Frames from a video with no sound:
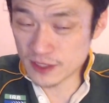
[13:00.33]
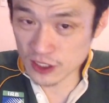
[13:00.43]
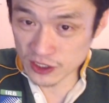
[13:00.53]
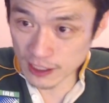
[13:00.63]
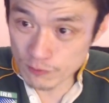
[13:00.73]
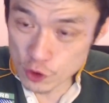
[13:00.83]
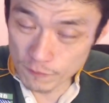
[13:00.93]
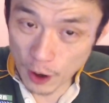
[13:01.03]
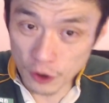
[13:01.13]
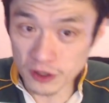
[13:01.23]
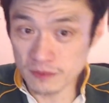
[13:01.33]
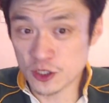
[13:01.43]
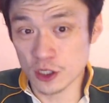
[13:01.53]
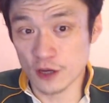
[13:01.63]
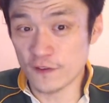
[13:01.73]
because they moved Beauden
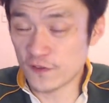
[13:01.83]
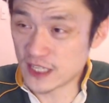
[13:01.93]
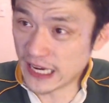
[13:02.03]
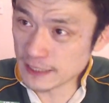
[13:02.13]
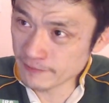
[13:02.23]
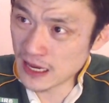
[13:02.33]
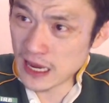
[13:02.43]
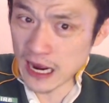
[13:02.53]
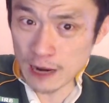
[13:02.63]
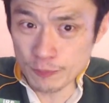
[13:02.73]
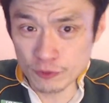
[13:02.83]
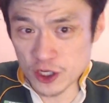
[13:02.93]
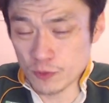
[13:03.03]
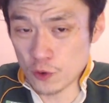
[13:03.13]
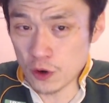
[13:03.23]
to 15. Put
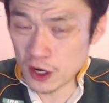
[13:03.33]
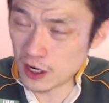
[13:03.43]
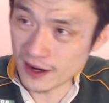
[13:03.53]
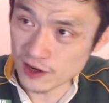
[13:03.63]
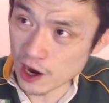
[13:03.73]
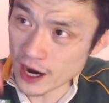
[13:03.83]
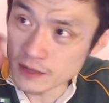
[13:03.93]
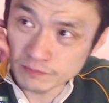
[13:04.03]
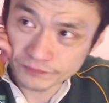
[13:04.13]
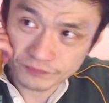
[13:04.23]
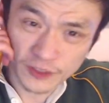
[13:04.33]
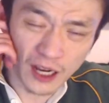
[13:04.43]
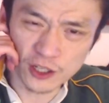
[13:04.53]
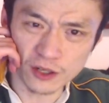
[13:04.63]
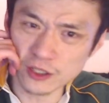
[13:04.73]
Richie Mo'unga at 9.
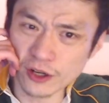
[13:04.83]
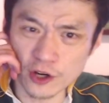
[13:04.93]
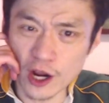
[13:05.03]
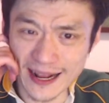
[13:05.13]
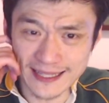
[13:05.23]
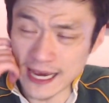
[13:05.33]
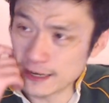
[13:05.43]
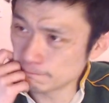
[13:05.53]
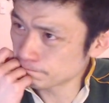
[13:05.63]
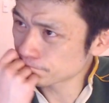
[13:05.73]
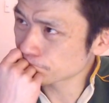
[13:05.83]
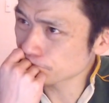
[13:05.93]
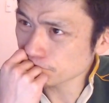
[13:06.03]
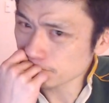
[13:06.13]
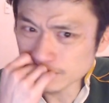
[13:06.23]
Not 9, at 10.
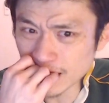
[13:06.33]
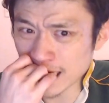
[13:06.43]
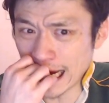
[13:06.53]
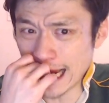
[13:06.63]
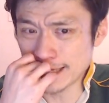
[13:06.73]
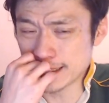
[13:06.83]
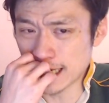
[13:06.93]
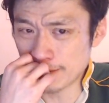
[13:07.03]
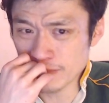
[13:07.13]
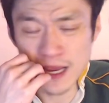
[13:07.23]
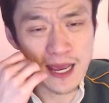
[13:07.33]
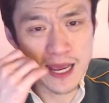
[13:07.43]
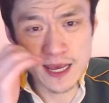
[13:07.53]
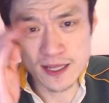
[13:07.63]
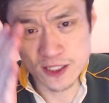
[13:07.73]
And
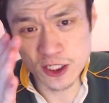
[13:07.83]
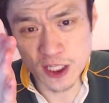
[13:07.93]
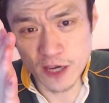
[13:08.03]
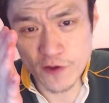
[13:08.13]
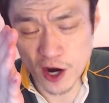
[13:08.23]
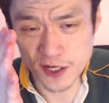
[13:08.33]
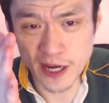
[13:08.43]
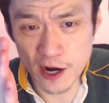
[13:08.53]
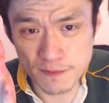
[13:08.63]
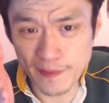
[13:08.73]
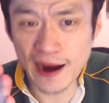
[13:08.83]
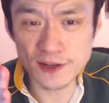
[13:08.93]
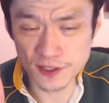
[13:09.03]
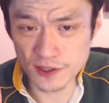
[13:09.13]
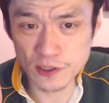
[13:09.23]
just to give you an idea how
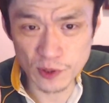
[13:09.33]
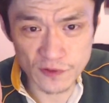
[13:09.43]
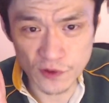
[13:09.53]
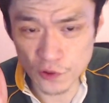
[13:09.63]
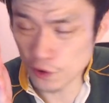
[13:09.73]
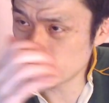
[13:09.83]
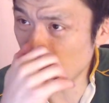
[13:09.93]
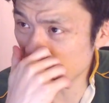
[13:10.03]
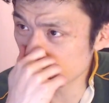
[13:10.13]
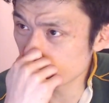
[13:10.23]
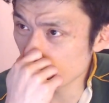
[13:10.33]
embarrassing this was for the All Blacks.